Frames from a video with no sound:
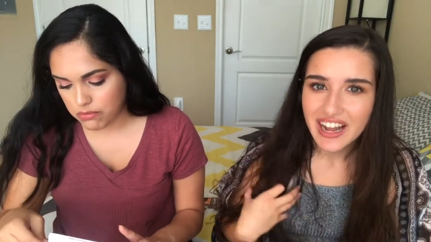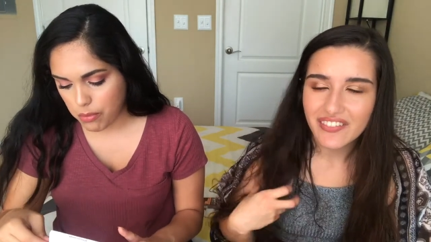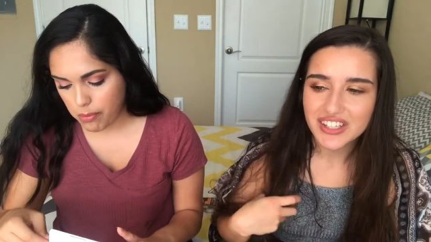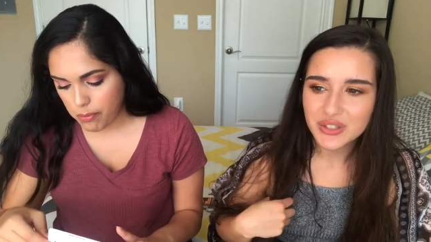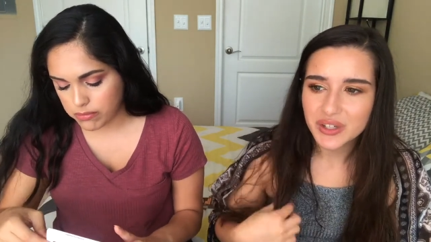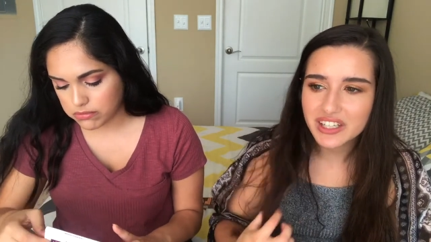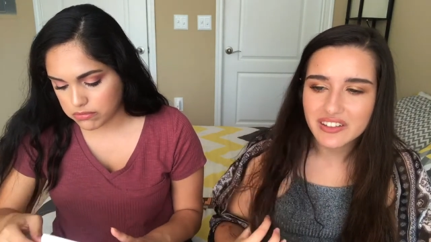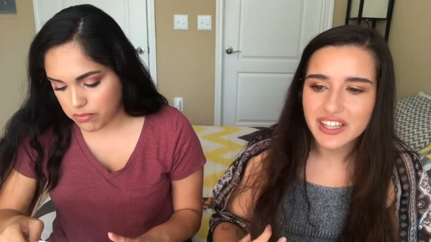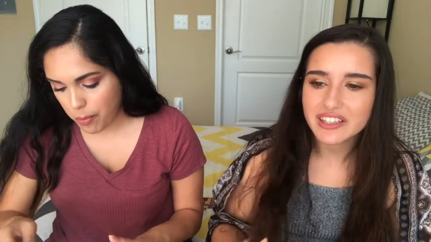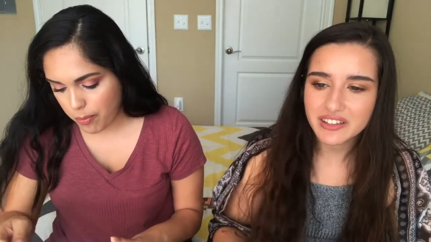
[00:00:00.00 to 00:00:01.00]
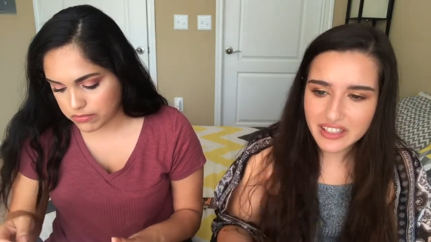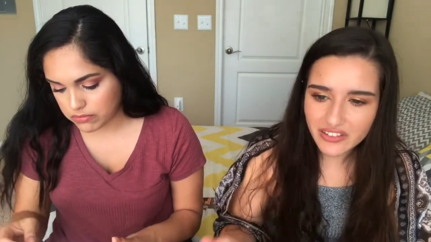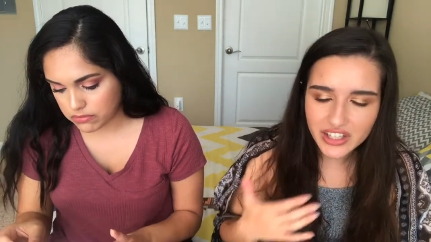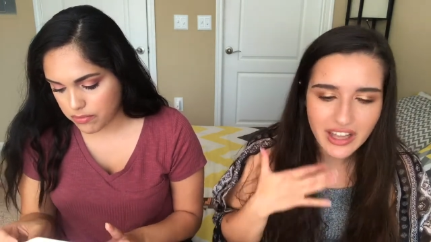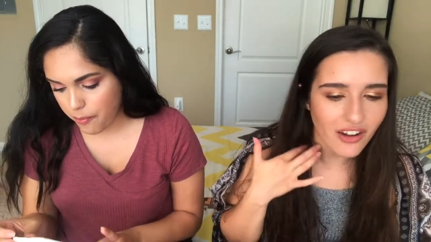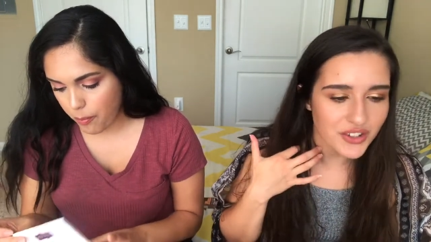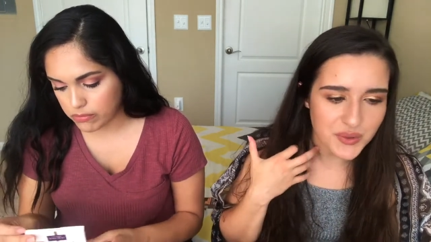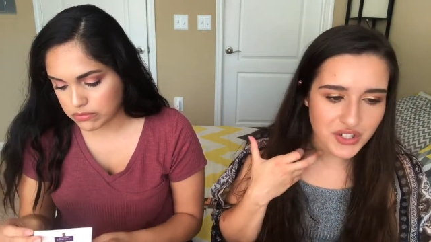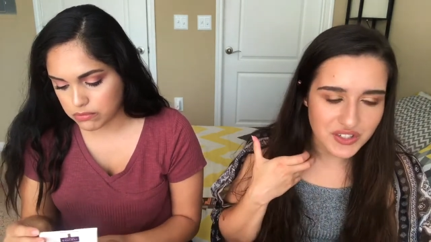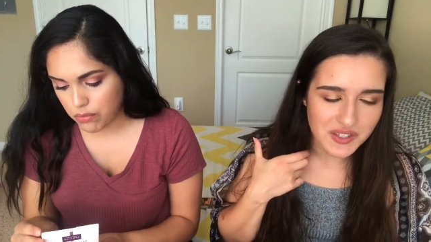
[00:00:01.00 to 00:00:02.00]
Speaker 1: And they do it in like
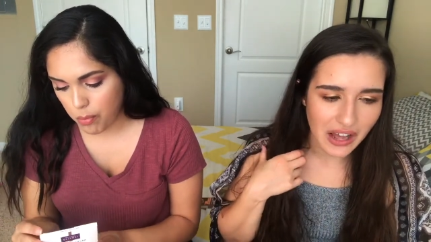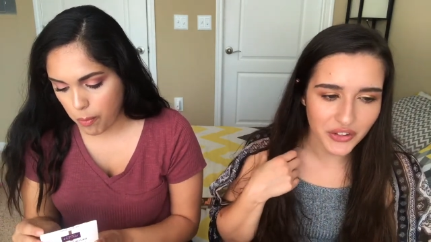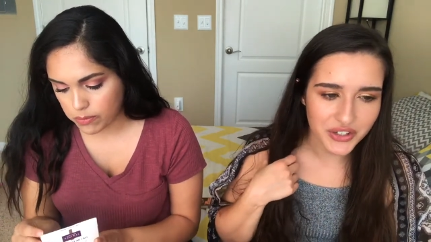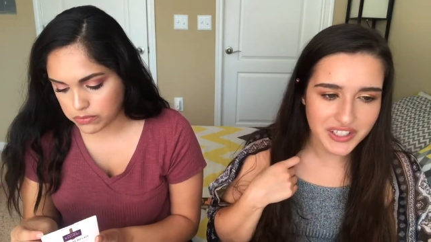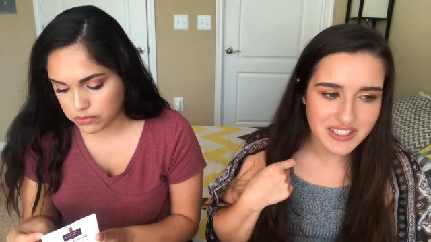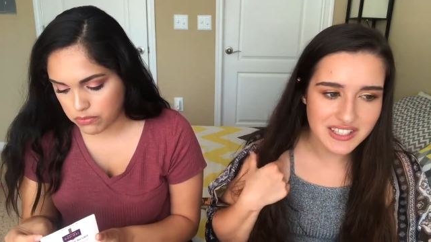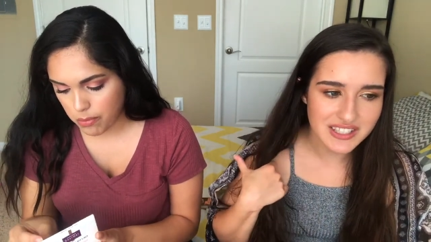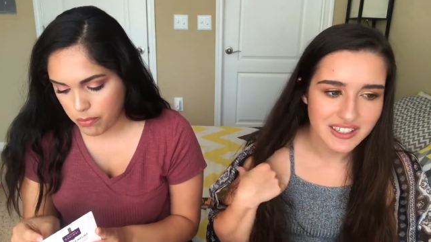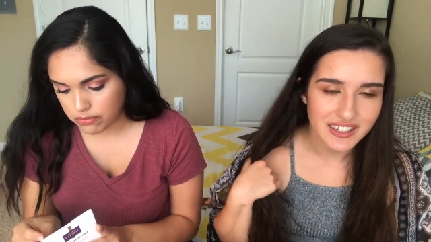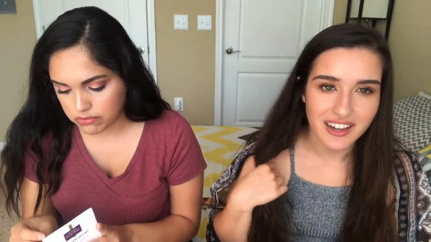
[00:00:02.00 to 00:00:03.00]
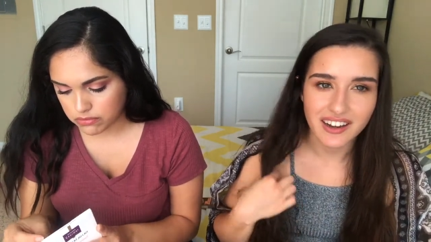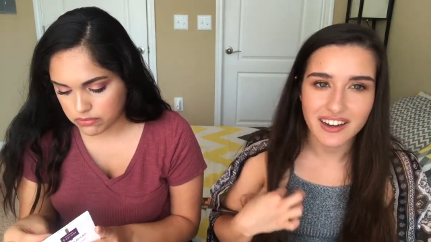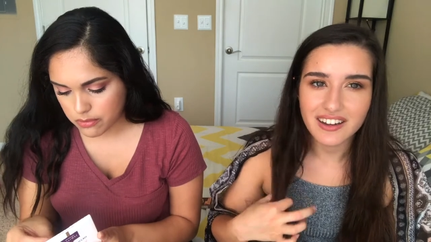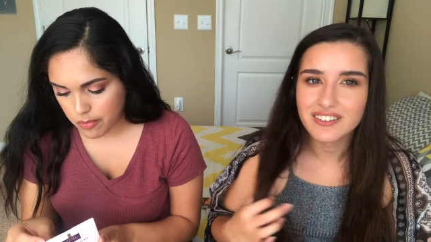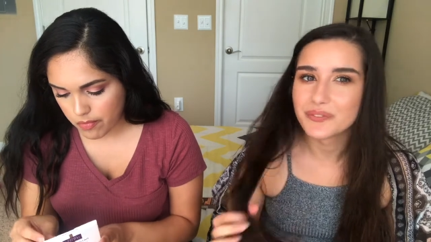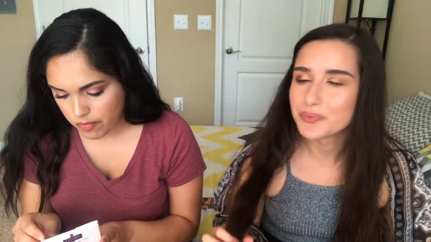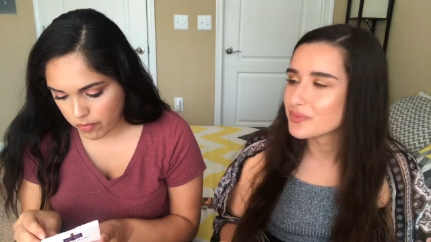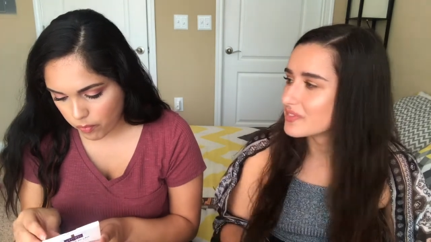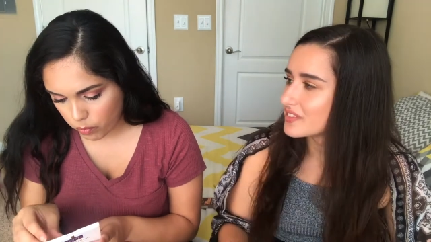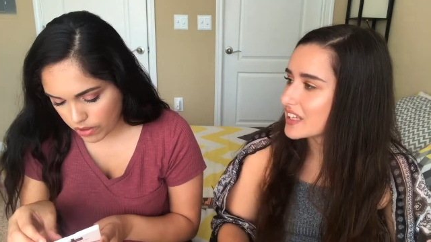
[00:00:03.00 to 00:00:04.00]
kilocalories, which is calories. Haha,
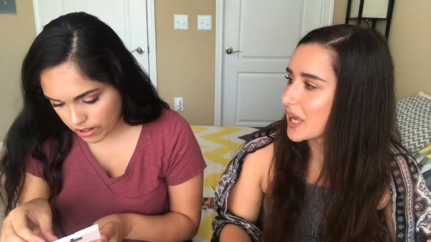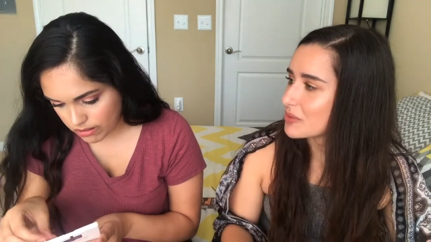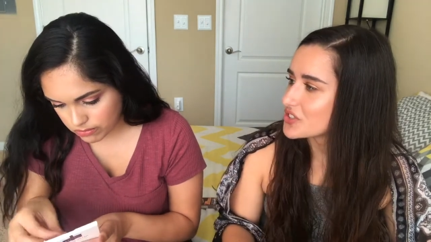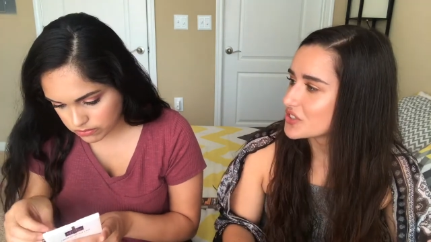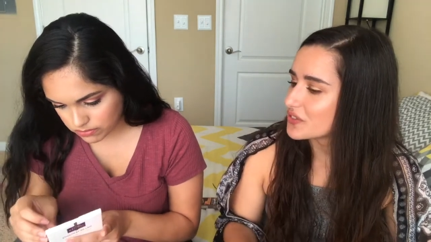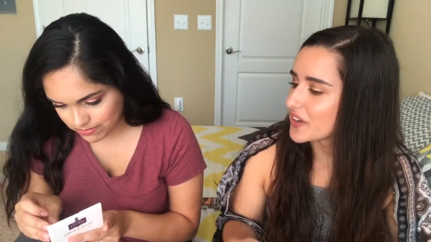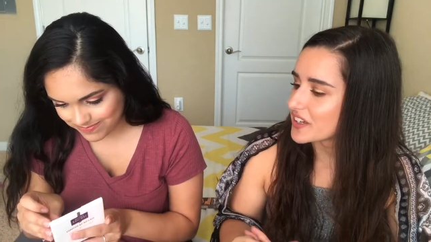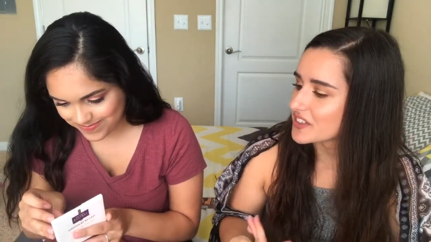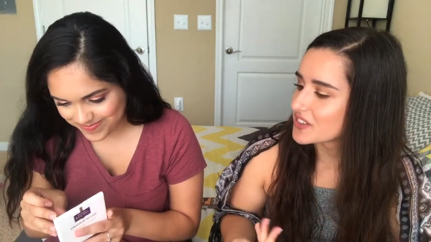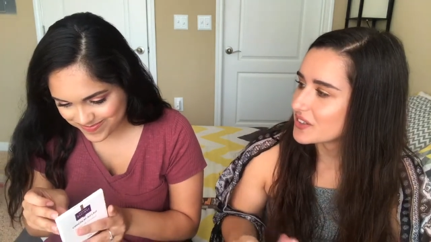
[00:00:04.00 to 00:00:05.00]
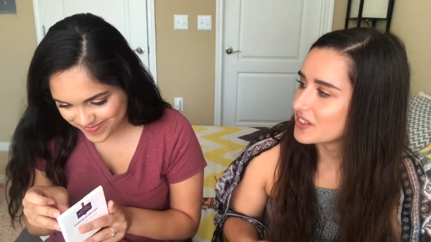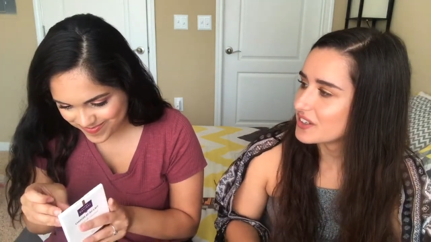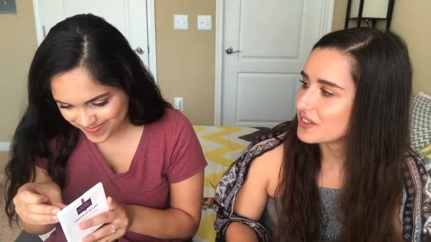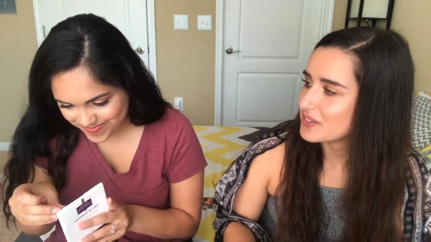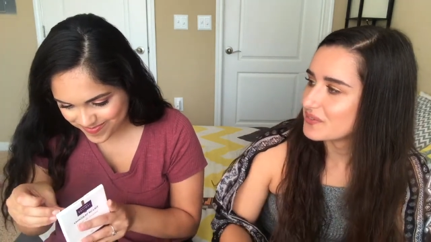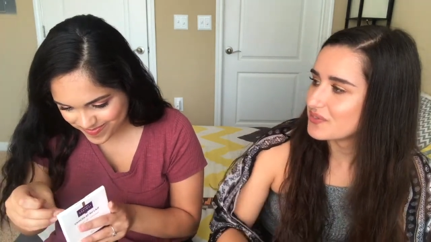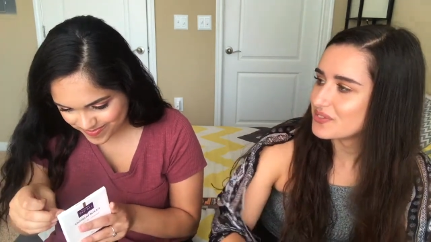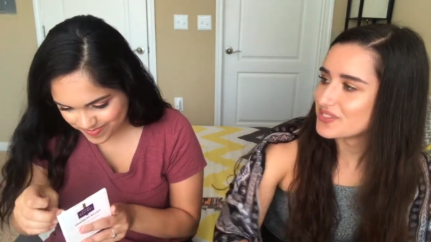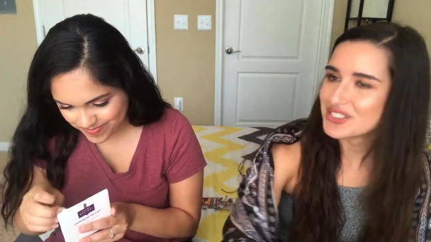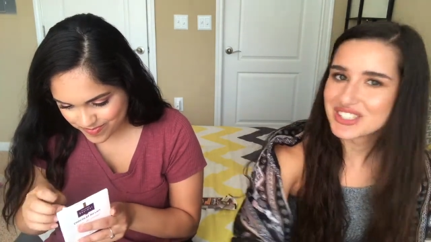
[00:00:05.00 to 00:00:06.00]
chemistry fact.
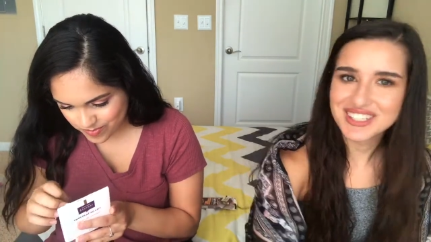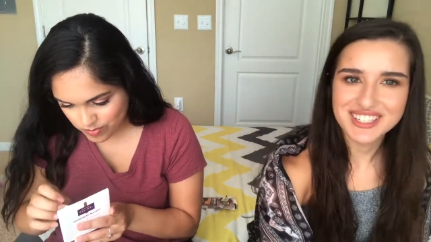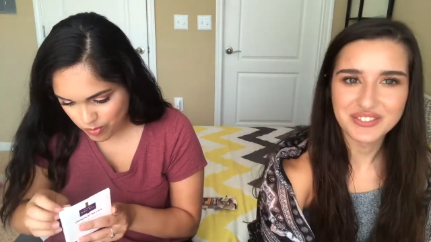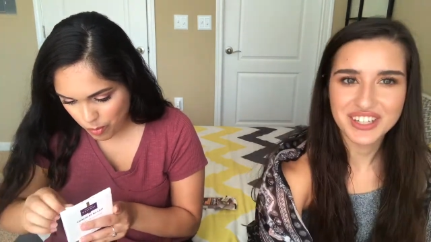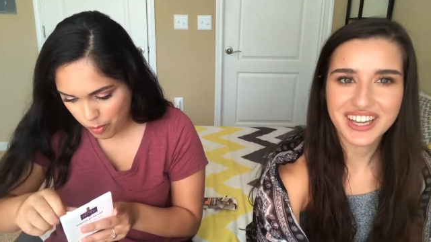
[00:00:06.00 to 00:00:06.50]
She doesn't even